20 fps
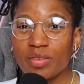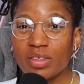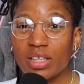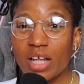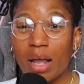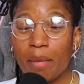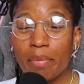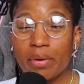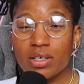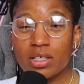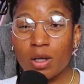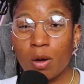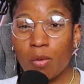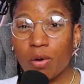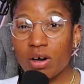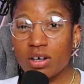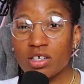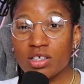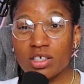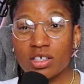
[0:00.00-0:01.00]
They put some
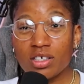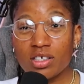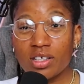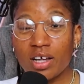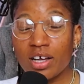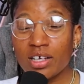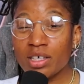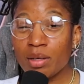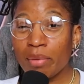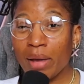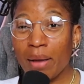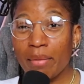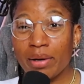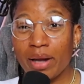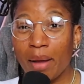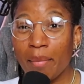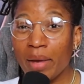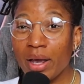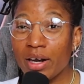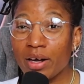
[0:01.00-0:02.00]
work into the staging, baby.
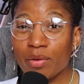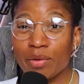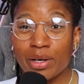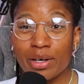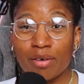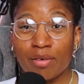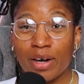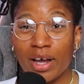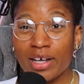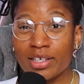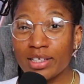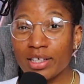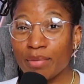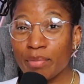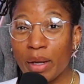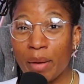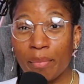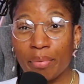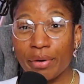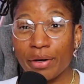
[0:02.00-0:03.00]
They made it real nice
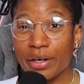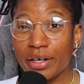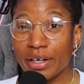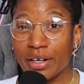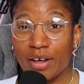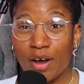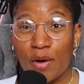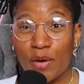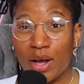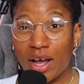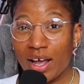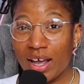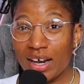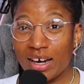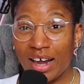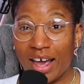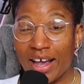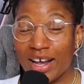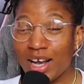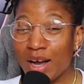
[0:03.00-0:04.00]
and pretty. Okay,
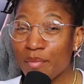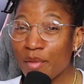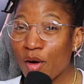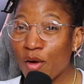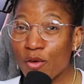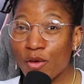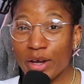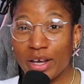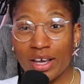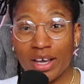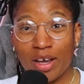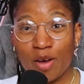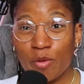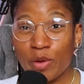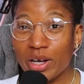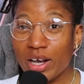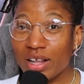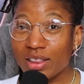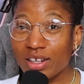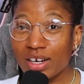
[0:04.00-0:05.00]
like come on in.
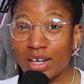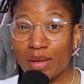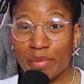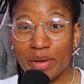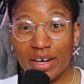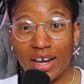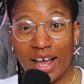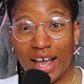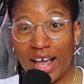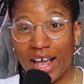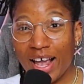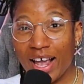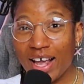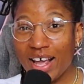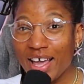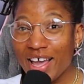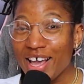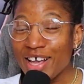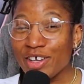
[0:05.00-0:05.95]
We got the lemonade.